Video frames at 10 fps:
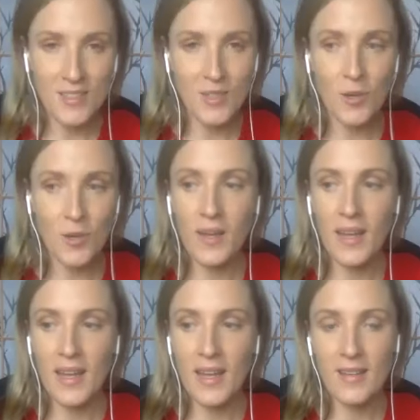So
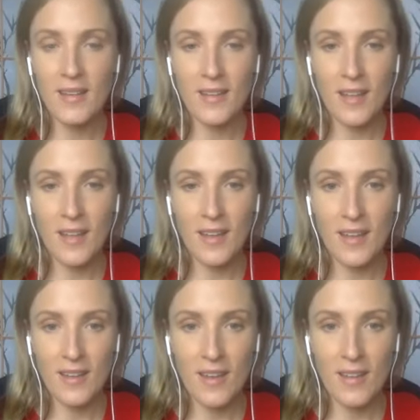again, like,
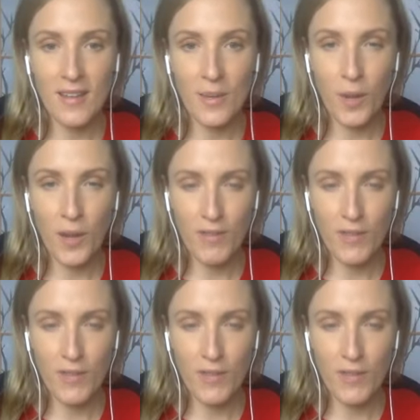I think whatever